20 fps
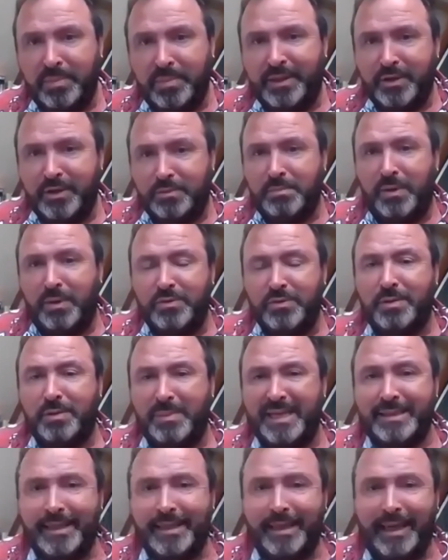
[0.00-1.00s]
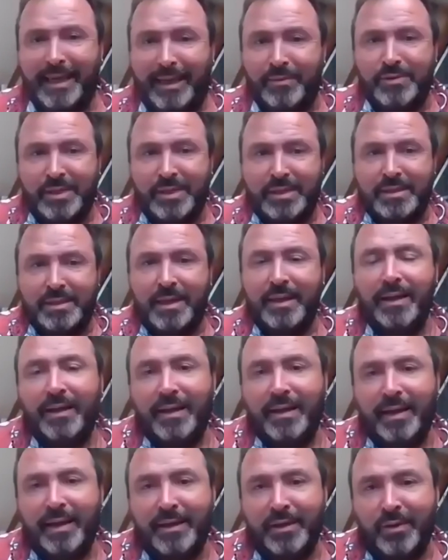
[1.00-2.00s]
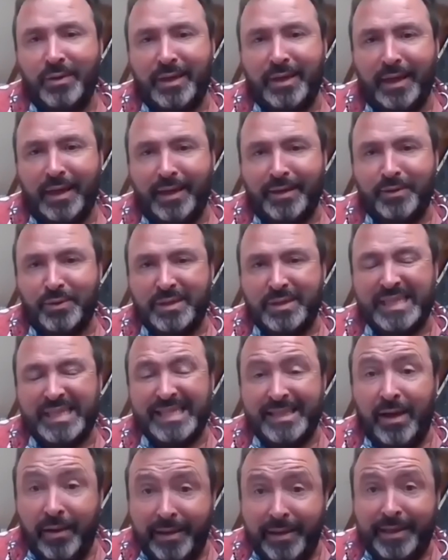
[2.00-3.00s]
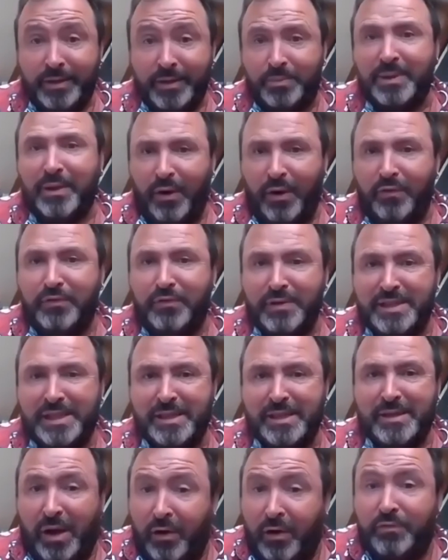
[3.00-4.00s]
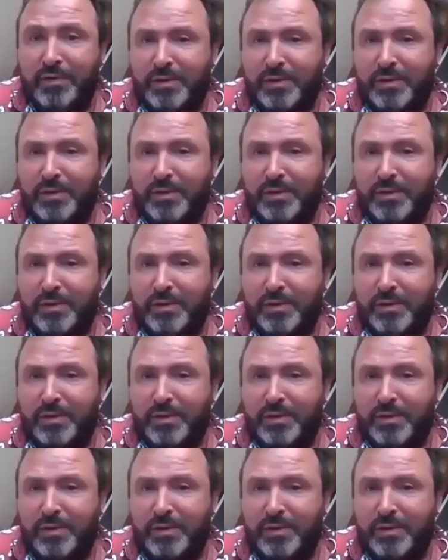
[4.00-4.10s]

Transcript: because most domestic houses in the UK are not designed with offices